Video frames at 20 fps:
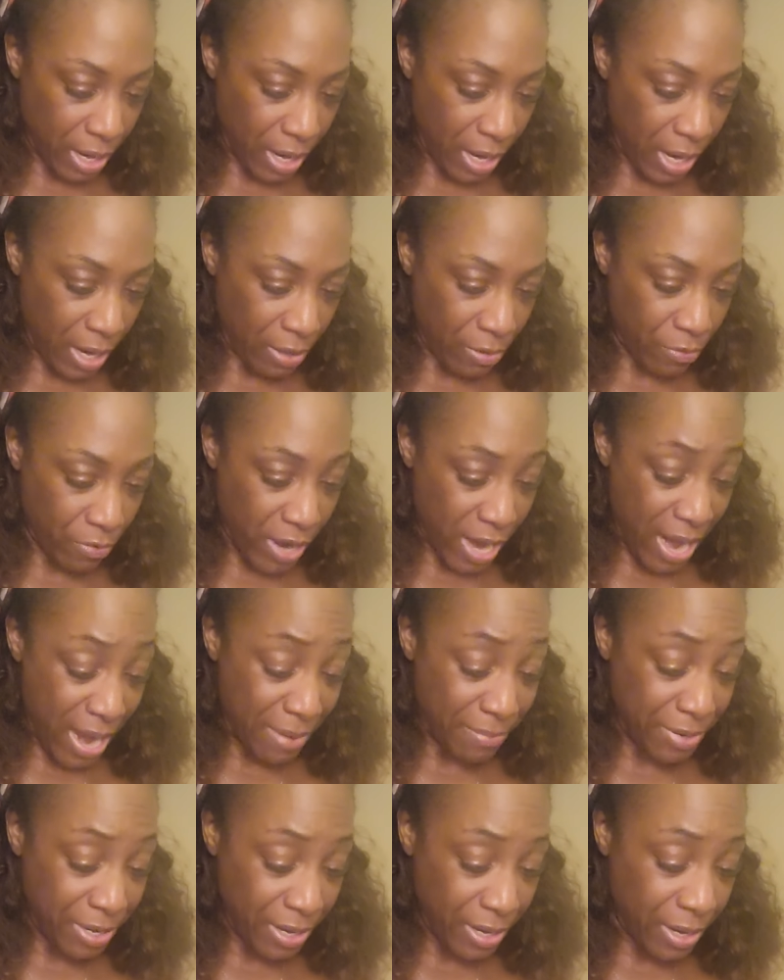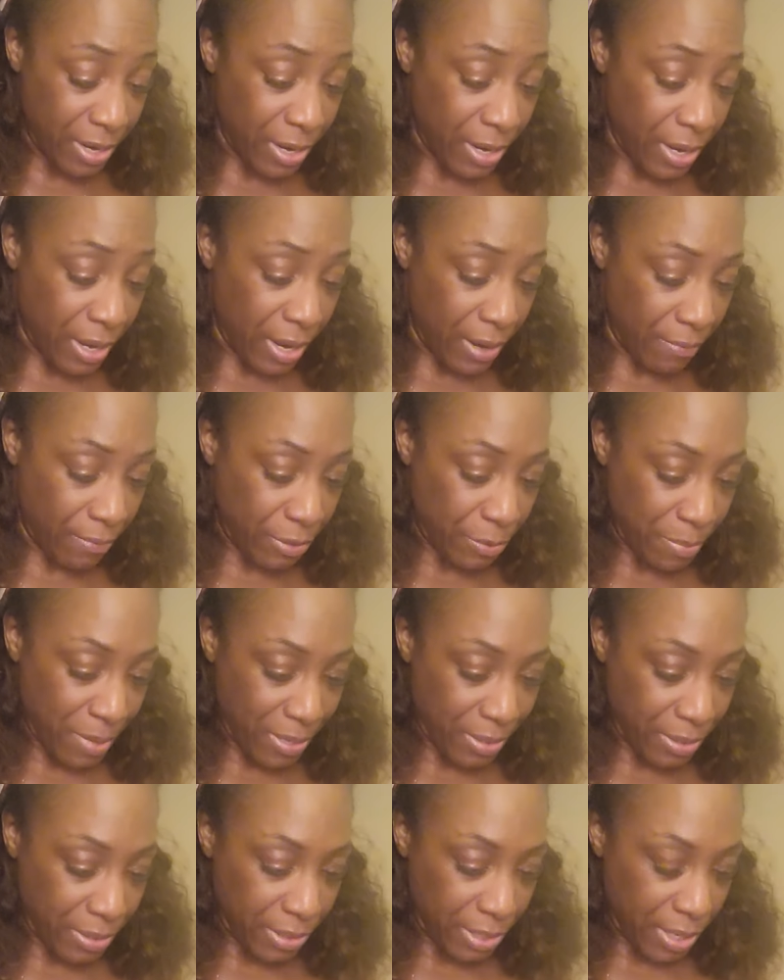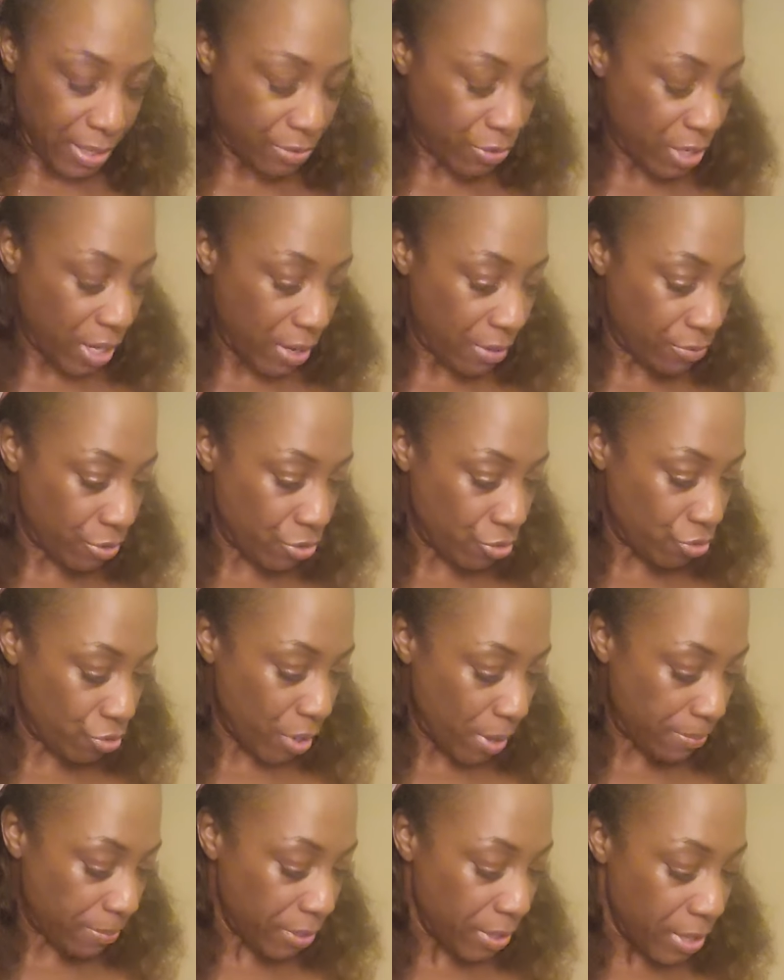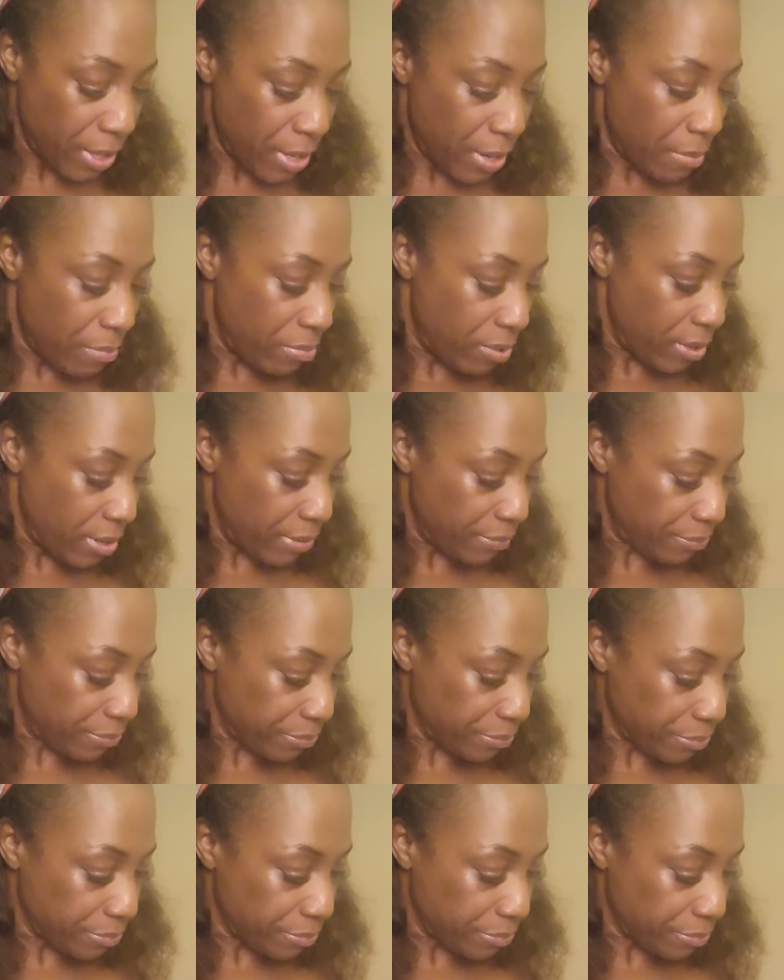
I grabbed it and was about to set it down, just dropped it. But